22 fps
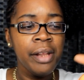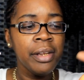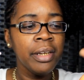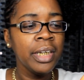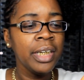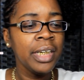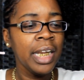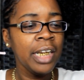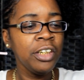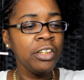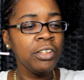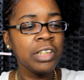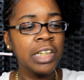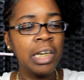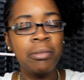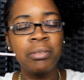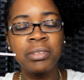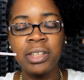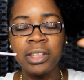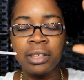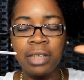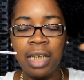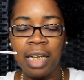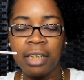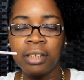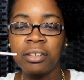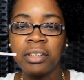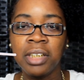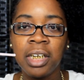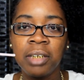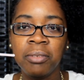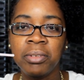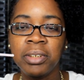And I know that was just like,
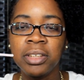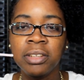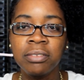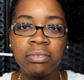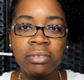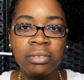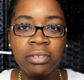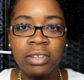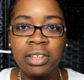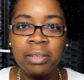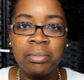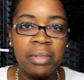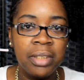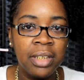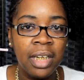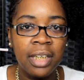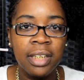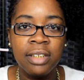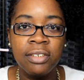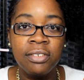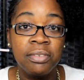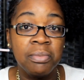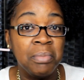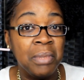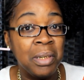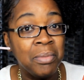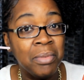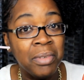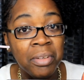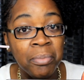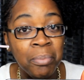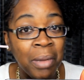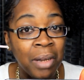okay, wasn't the food stamp here? I guess
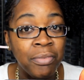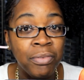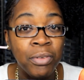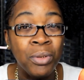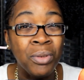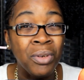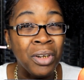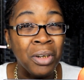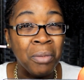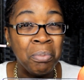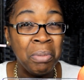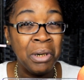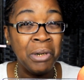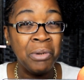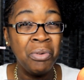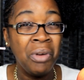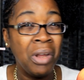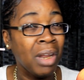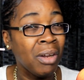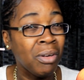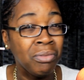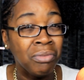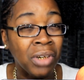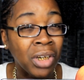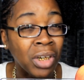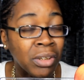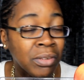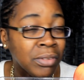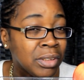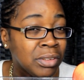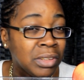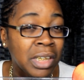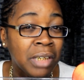maybe my food looked poor. I don't
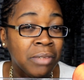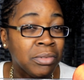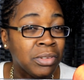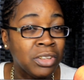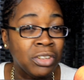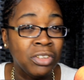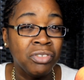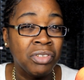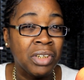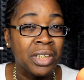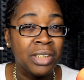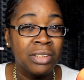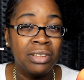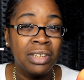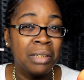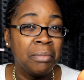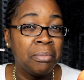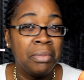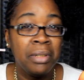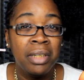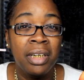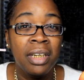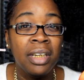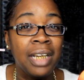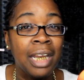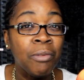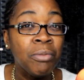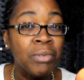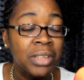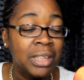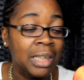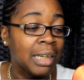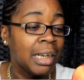know. Is that what you're trying to say? But hell, I
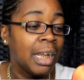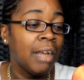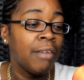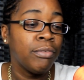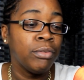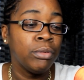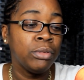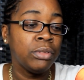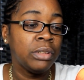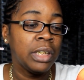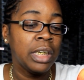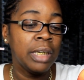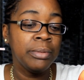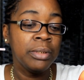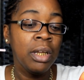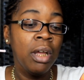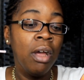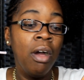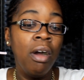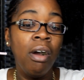wish I got food stamps.